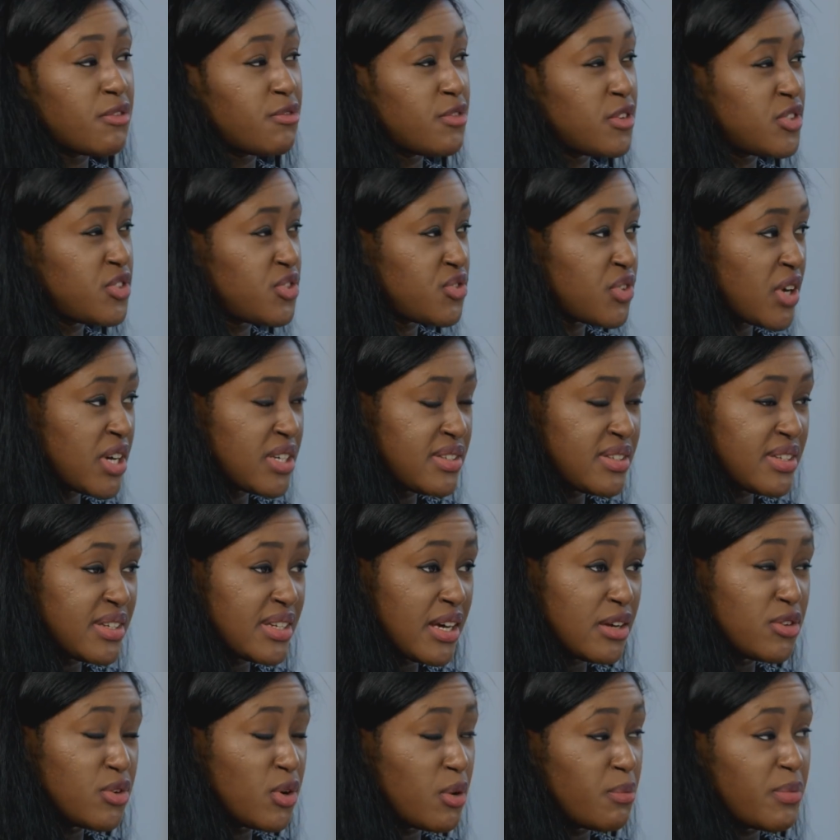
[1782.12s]
get
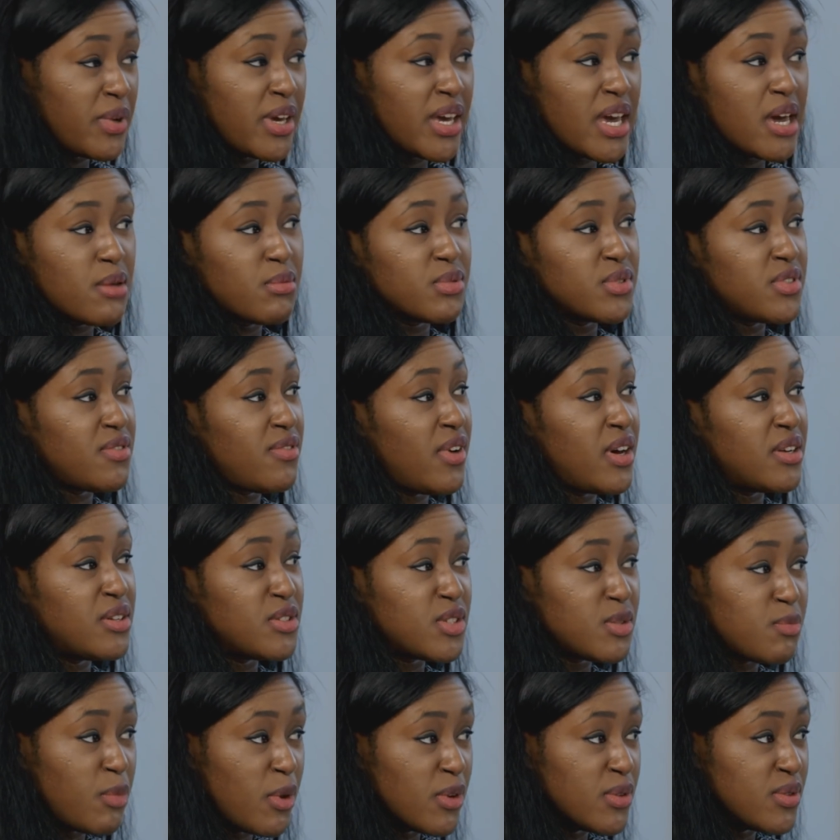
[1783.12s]
frustrated at not being able to
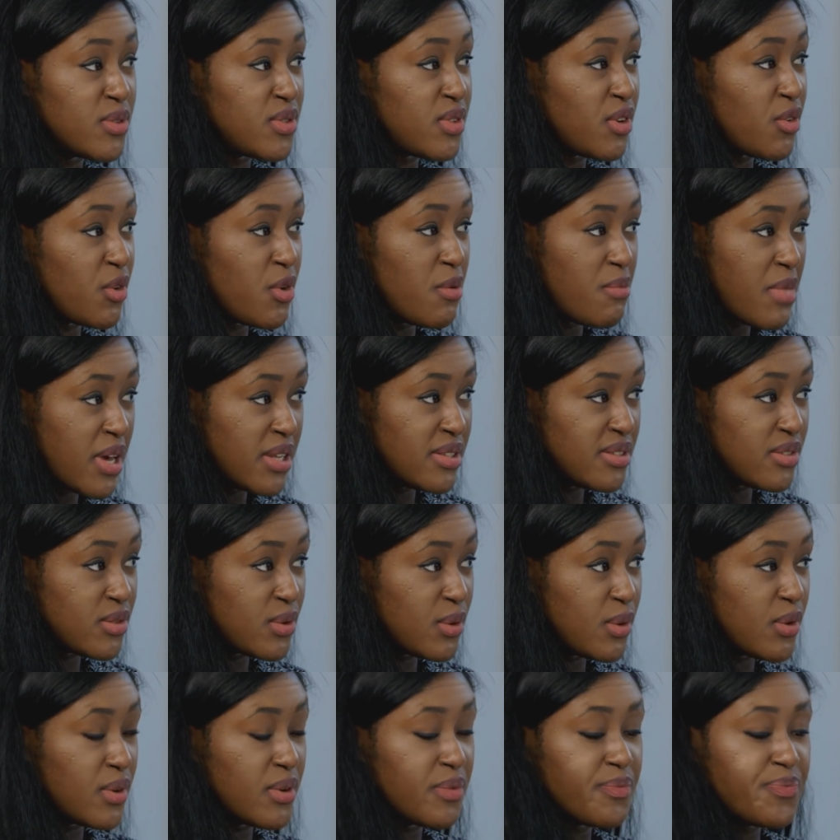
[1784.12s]
find a sponsor or a
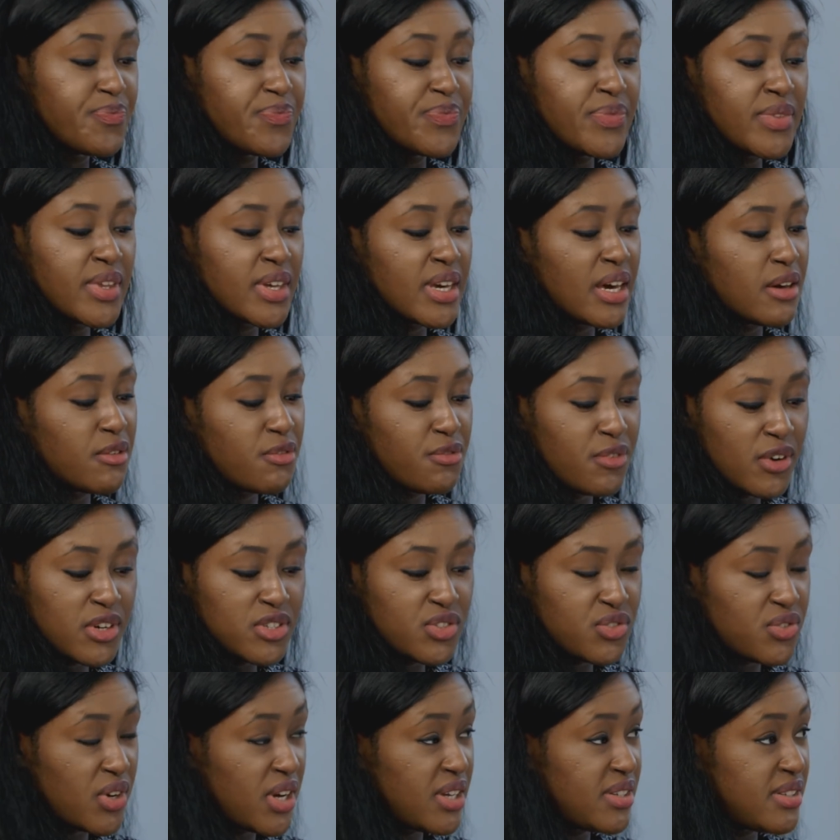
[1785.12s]
mentor, get
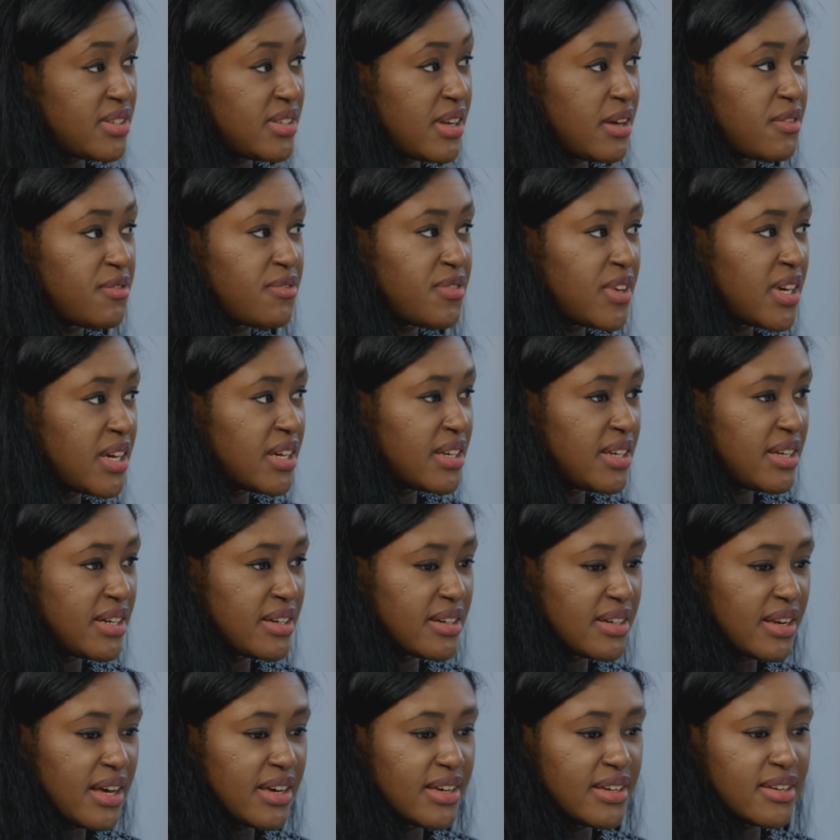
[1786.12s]
frustrated at
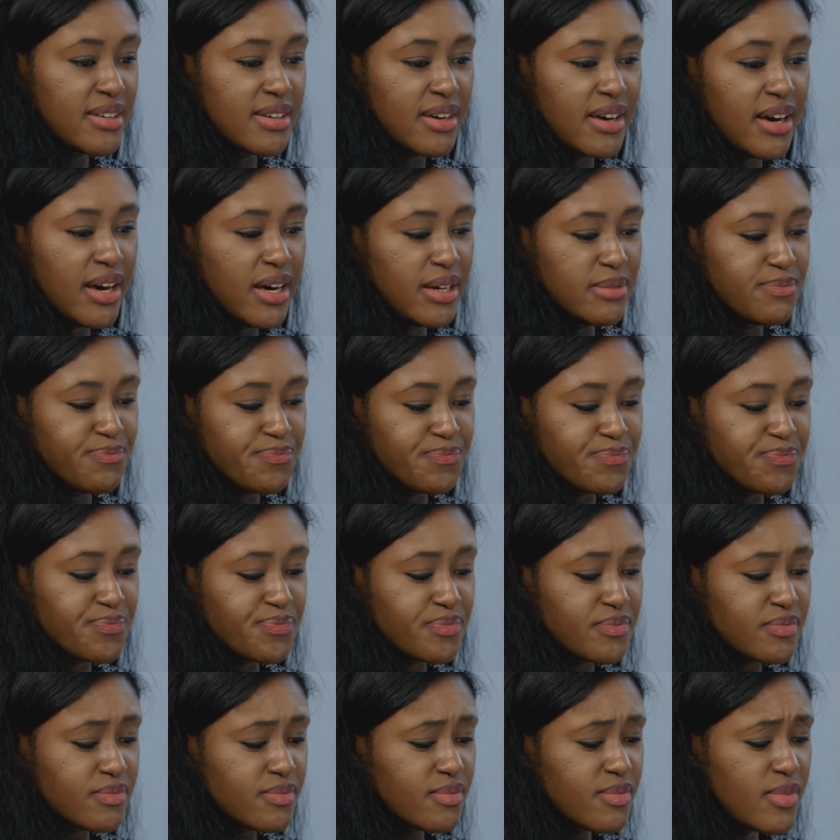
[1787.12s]
feeling like
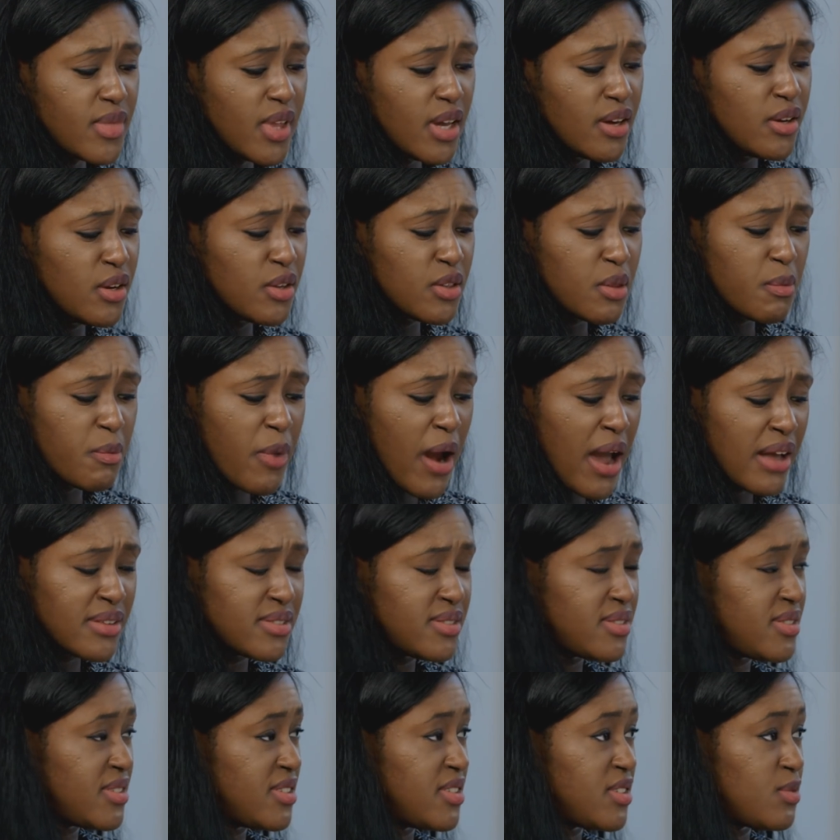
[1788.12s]
the
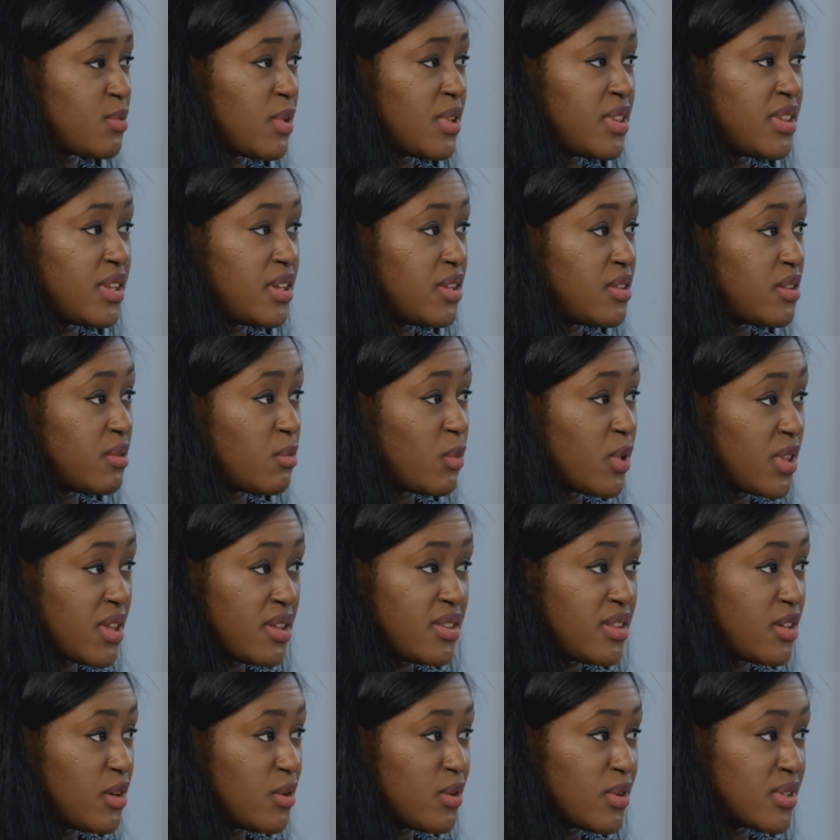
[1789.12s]
practices
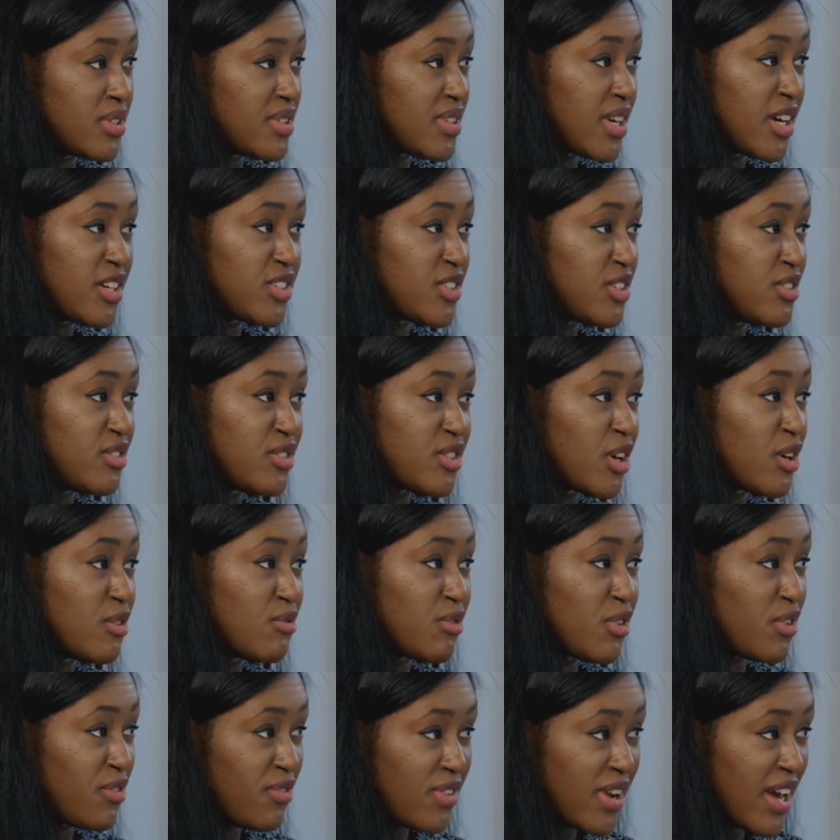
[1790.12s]
within the organisation
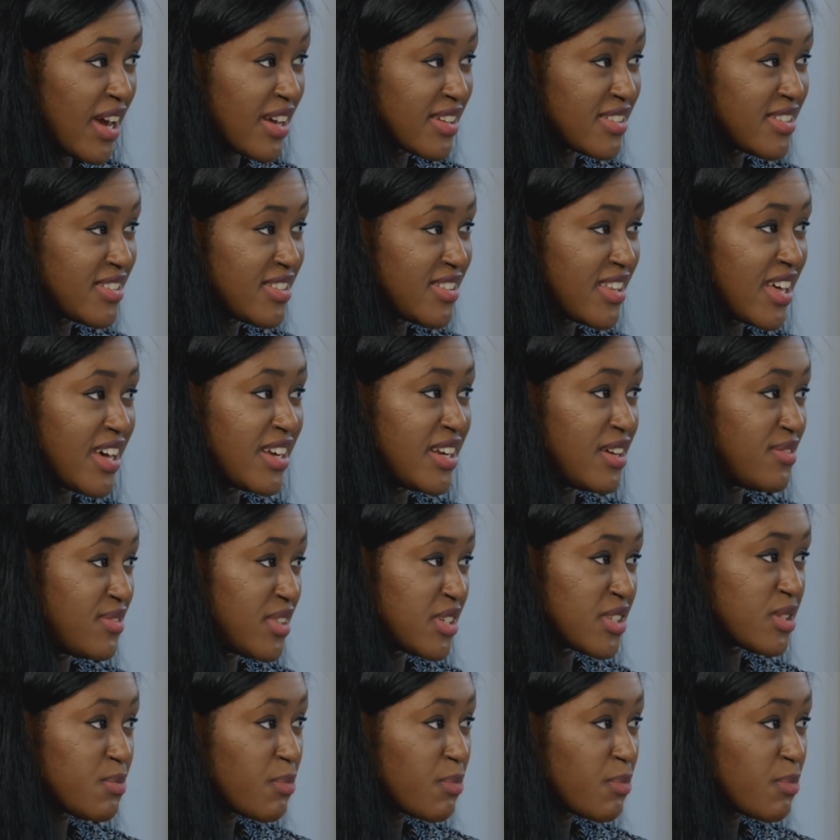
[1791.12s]
don't reflect their lived